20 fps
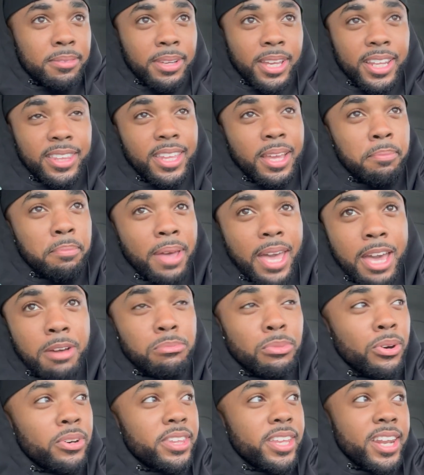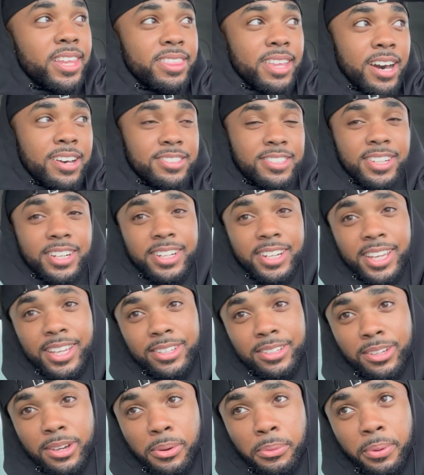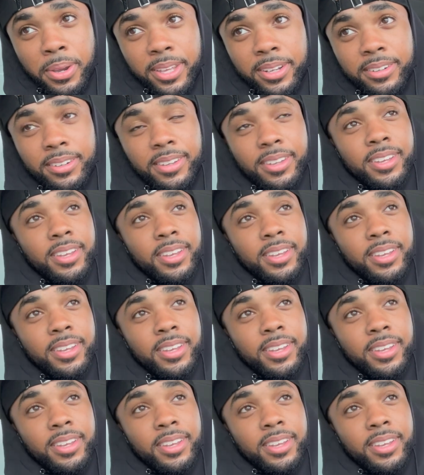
anything paying more than a thousand a day, you could win.